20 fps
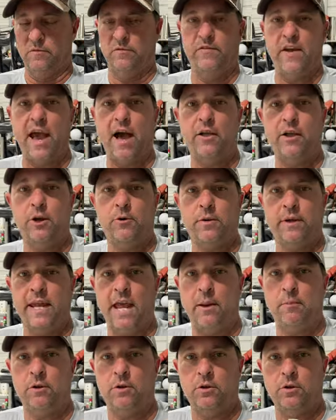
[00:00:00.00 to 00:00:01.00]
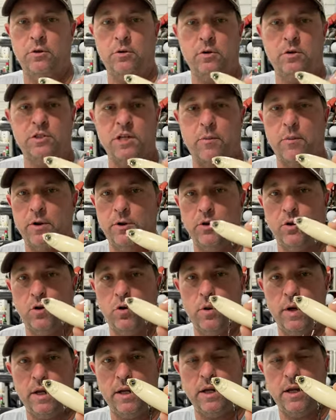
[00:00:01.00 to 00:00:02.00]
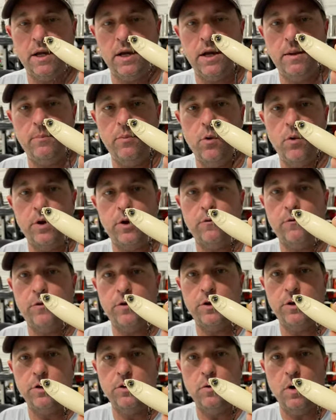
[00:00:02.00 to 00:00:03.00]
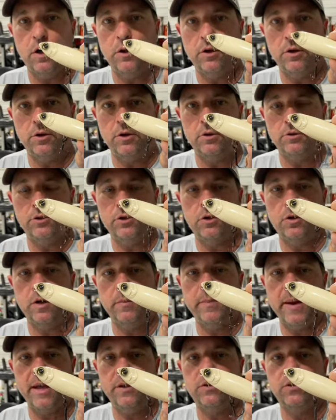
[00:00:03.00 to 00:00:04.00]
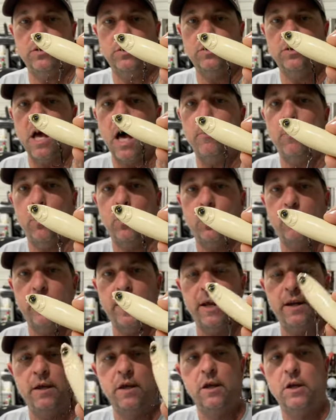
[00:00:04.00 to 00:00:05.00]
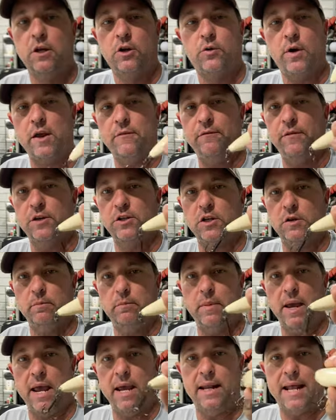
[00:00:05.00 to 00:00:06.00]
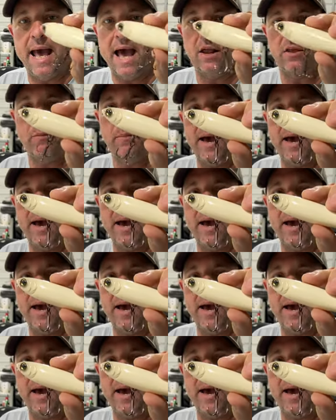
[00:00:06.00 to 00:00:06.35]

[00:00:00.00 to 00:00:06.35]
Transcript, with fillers: Val here with Gambler Lures. I want to do a quick uh, pointer for you on the Yozuri Pencil Topwater Bait. Great fishing bait out of the